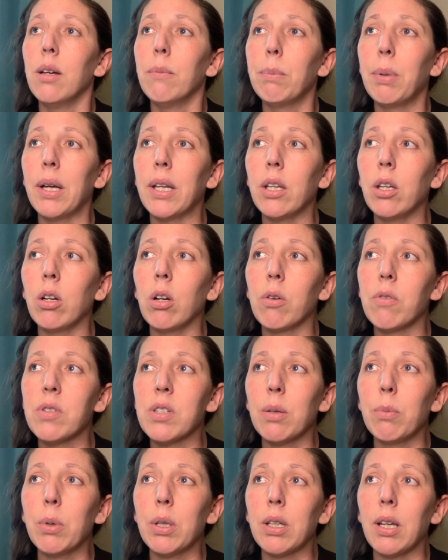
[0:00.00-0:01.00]
But, you know,
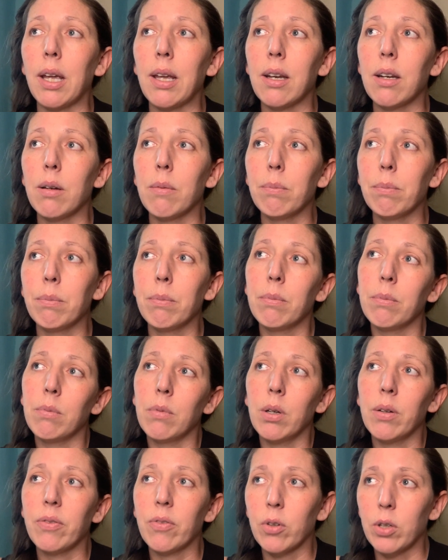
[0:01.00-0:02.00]
someone like,
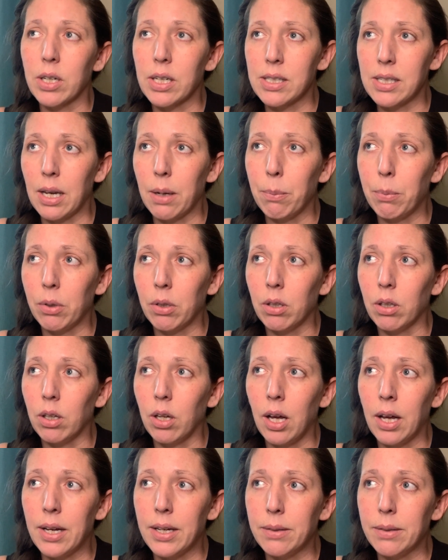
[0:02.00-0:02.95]
for example,